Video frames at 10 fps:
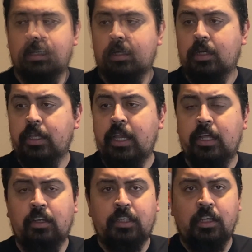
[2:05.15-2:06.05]
Yeah, he
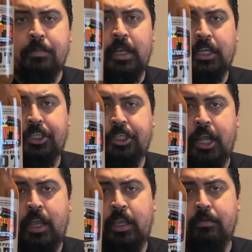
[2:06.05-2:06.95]
looks a little bit like
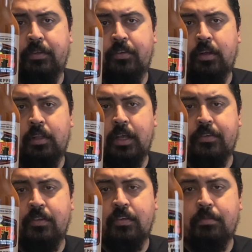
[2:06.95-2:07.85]
Shaggy with
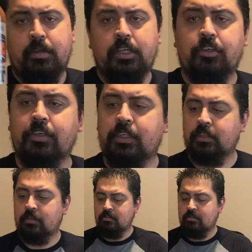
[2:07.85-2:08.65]
sunglasses. Pretty interesting.